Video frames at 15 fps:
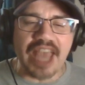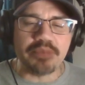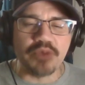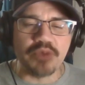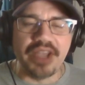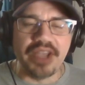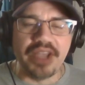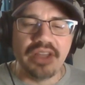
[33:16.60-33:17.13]

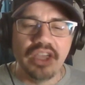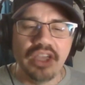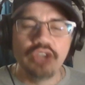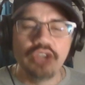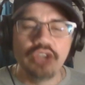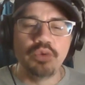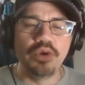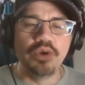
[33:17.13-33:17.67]
rate
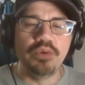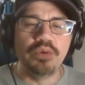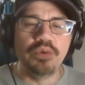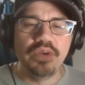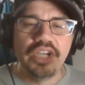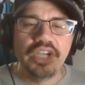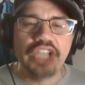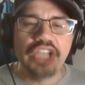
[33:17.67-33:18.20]

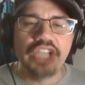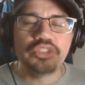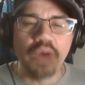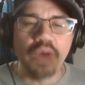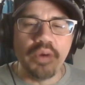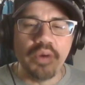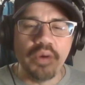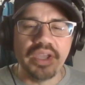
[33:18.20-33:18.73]
is
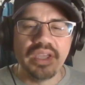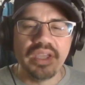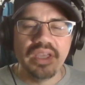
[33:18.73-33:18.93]
growing.